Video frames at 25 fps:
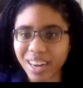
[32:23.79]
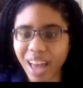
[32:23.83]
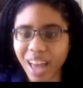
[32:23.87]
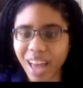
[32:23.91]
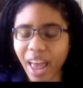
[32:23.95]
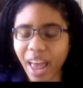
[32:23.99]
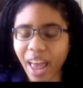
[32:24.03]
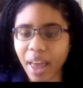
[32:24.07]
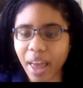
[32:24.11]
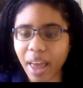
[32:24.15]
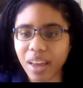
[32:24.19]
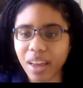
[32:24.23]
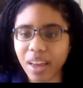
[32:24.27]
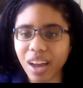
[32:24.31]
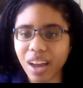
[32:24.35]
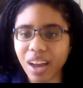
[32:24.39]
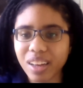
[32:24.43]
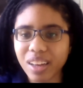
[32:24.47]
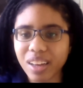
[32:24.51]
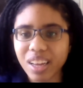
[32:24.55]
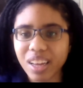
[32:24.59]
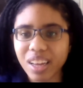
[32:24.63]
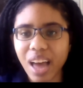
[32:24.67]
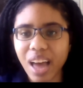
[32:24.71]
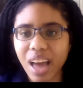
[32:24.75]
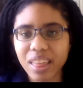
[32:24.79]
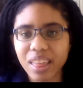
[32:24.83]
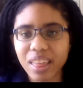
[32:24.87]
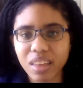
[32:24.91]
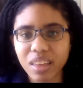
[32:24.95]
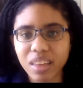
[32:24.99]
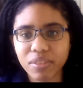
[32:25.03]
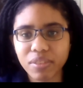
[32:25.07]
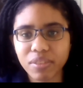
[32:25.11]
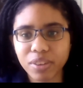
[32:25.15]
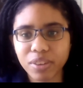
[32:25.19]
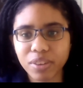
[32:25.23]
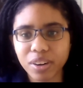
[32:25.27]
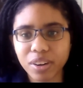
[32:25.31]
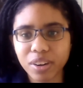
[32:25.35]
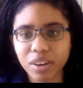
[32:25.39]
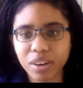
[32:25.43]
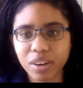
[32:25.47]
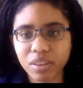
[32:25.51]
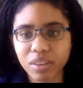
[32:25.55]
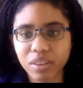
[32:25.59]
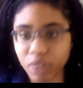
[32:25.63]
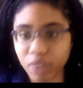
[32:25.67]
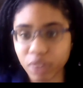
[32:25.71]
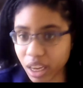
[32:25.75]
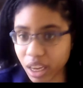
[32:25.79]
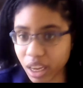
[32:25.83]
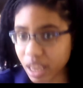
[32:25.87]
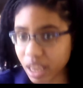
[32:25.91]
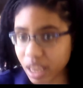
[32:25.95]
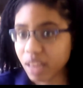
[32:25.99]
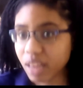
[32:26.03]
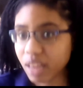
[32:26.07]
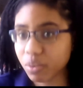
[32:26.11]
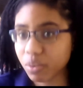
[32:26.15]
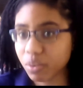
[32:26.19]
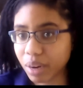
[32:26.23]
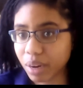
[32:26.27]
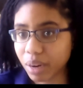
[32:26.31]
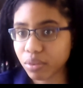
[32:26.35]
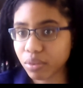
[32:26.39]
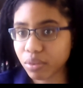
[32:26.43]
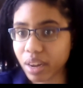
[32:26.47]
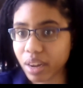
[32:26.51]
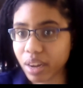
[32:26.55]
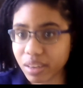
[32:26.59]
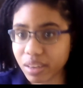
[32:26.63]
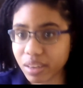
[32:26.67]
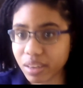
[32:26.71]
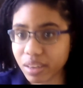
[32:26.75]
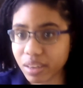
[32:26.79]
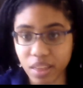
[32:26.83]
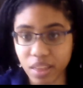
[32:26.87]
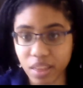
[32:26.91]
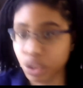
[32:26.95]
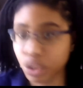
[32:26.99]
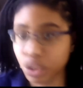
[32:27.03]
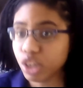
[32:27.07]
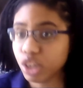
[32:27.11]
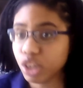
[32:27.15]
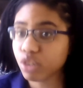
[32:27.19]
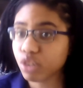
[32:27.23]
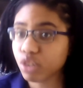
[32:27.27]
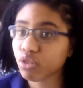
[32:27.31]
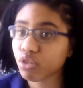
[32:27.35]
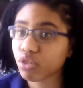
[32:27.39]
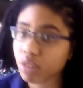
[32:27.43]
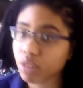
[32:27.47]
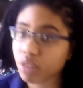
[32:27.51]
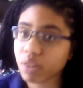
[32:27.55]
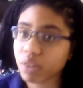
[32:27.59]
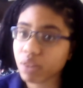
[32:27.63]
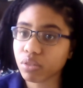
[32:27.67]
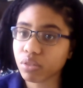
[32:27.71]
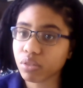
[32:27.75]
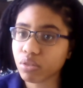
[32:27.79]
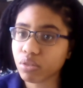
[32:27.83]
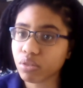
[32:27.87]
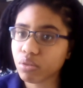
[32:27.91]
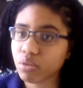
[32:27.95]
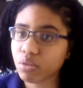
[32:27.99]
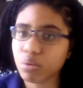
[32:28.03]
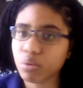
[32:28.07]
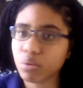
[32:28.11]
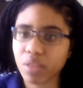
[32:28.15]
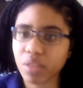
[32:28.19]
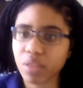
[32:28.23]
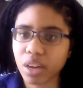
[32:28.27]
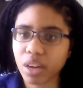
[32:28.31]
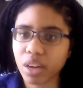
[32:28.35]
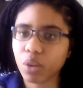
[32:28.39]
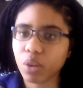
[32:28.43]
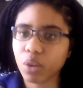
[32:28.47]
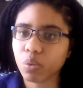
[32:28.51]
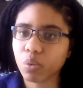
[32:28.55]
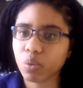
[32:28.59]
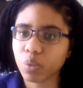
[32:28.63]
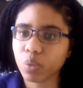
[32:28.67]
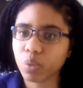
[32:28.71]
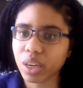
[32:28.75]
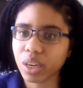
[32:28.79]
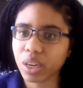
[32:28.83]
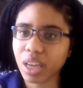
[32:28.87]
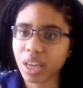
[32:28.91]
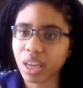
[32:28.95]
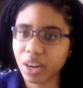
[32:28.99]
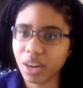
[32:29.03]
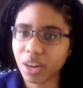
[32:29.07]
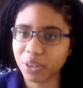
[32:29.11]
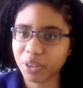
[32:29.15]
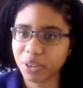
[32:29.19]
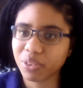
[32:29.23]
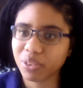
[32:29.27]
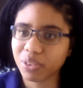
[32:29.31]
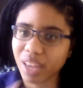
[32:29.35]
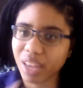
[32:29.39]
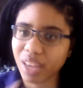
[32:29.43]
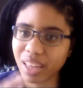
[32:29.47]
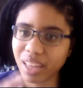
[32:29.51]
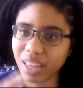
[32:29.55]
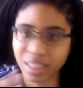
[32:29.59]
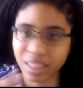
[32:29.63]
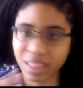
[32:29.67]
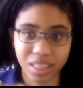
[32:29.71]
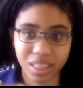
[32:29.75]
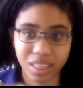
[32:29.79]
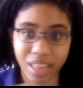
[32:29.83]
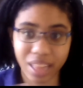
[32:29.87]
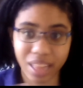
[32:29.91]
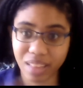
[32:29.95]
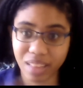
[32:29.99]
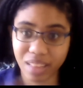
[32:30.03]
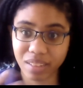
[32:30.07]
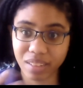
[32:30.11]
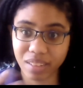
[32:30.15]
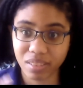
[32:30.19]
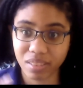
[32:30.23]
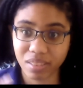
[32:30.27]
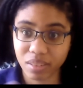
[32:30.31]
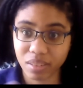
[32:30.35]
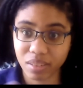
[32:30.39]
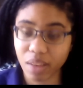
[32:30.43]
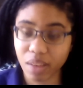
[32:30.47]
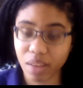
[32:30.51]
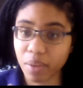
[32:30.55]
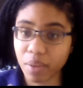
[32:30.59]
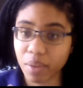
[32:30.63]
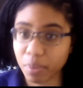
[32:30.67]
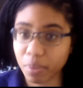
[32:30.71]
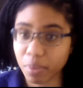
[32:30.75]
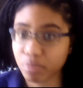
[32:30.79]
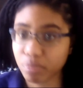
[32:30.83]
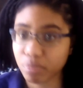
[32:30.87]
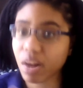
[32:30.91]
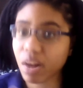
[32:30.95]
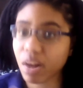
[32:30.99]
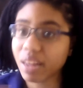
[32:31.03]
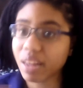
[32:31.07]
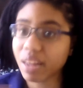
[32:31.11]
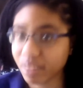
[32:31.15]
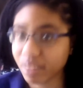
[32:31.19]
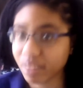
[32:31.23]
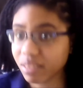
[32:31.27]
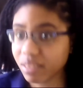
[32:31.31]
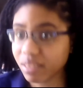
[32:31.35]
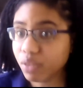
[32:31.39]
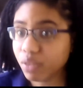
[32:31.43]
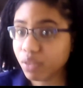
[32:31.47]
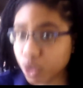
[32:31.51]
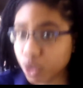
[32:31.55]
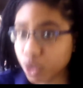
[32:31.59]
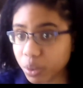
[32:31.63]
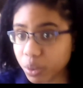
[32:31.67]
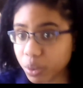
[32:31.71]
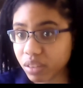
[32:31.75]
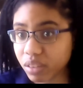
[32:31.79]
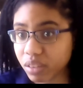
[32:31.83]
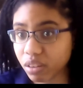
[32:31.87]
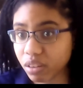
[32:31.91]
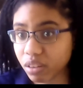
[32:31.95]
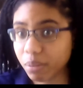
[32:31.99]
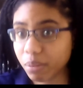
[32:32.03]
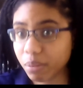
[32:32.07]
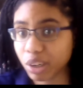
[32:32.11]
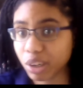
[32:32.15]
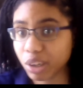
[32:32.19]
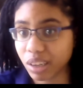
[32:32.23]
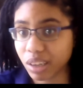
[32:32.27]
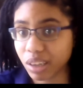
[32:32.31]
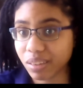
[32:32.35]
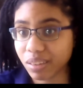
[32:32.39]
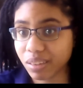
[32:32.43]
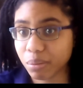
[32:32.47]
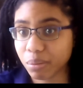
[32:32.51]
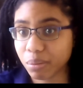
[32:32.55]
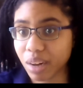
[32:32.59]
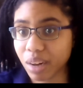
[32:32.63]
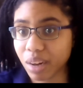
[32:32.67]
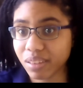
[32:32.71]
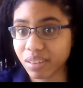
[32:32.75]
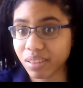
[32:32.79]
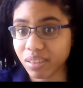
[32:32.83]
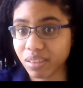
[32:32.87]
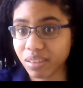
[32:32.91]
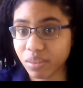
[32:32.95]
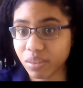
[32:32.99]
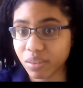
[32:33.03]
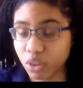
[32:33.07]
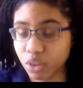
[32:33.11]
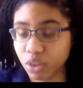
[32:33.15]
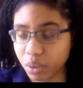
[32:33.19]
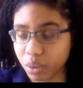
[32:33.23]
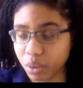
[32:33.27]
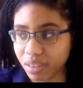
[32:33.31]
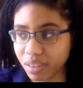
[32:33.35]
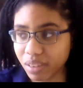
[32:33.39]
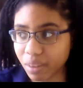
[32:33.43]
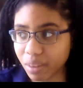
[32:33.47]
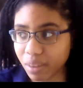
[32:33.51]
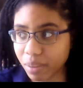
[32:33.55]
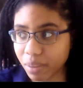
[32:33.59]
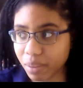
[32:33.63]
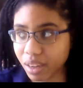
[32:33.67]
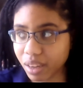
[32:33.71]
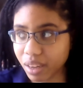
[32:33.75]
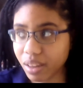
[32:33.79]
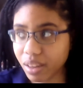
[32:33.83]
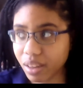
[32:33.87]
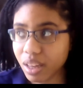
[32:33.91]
I think for kids, when I'm trying to say that she just starts school, they don't really understand that that's the process of doing so, much less the process of doing something